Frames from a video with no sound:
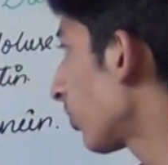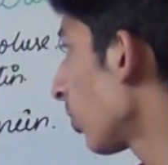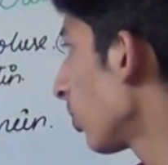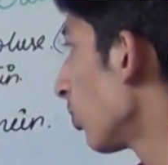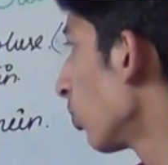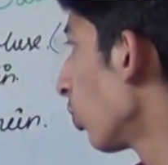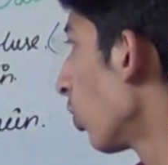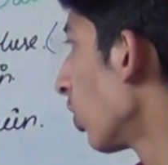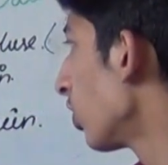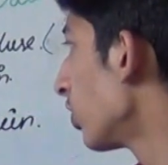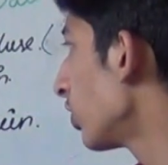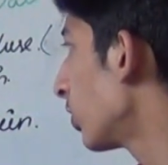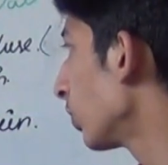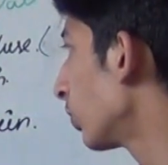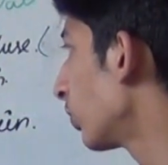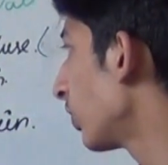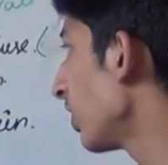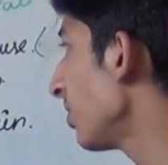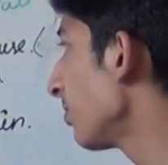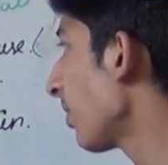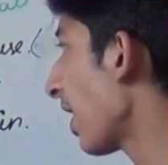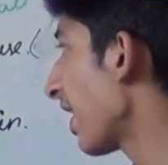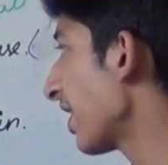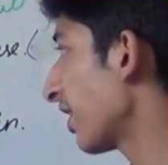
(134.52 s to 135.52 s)
from 1 to
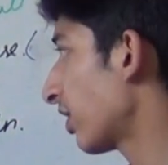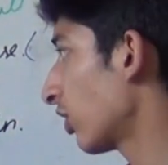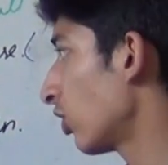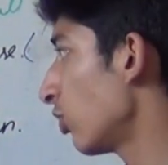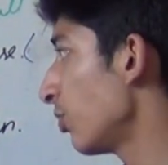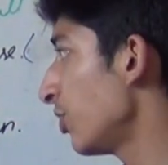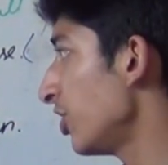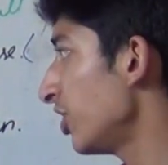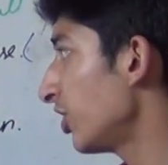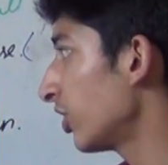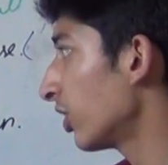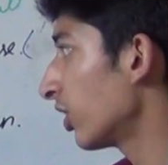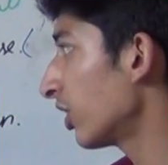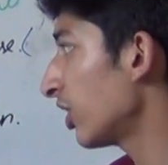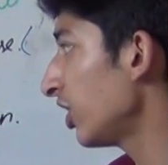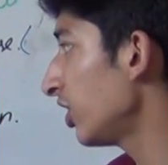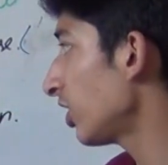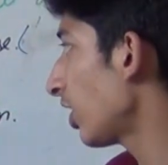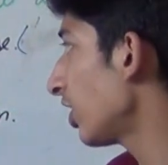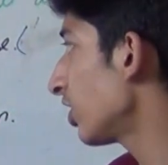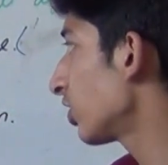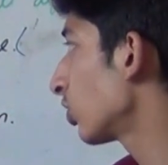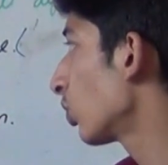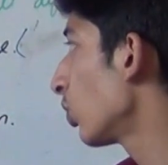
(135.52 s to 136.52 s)
3 micrometer.
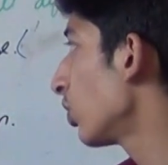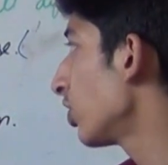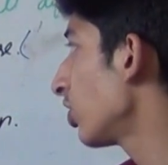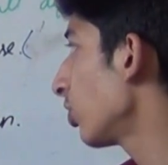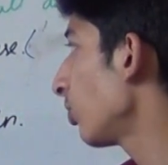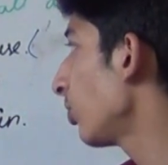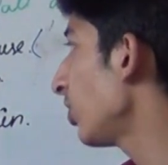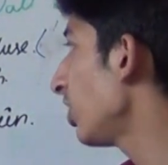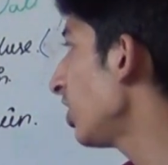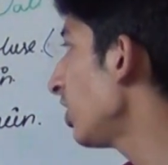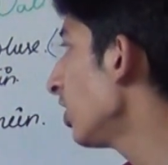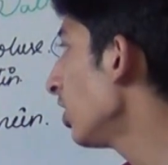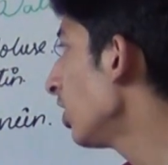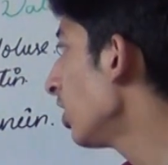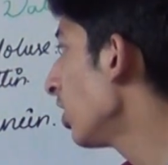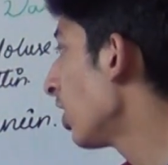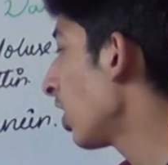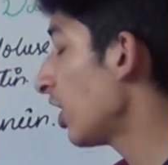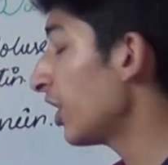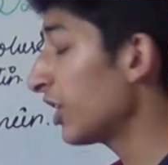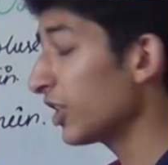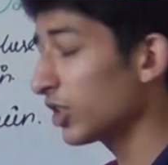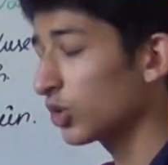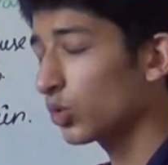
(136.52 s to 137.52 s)
Either it is going
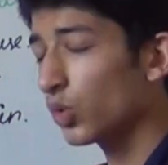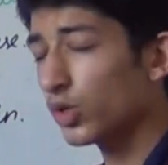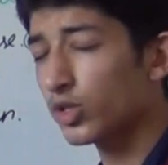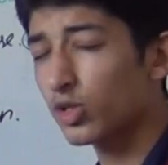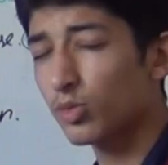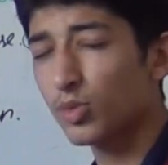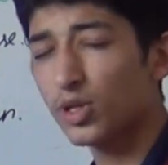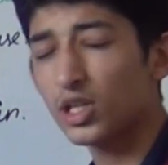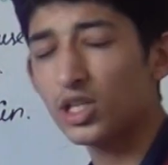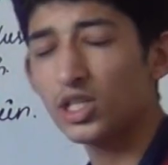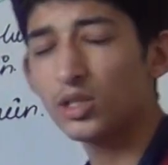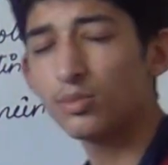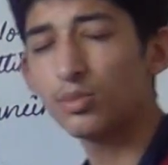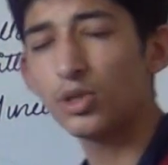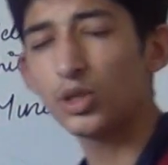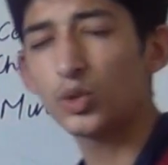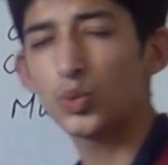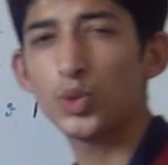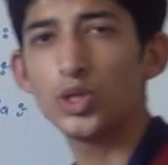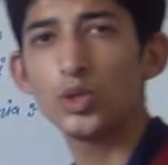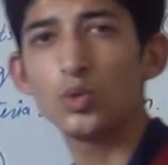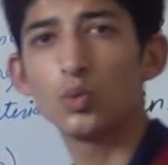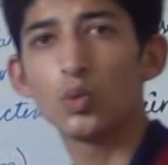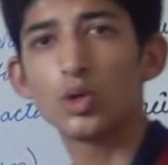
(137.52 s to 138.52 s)
to be in
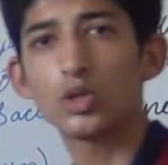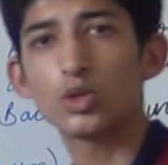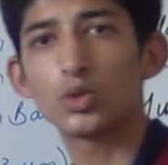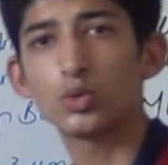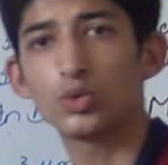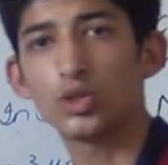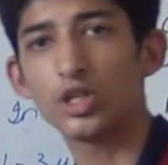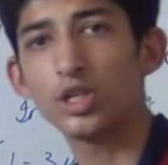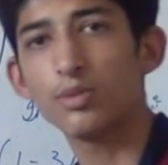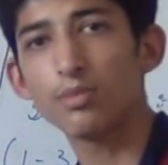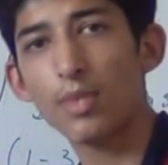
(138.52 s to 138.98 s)
between 1 to 3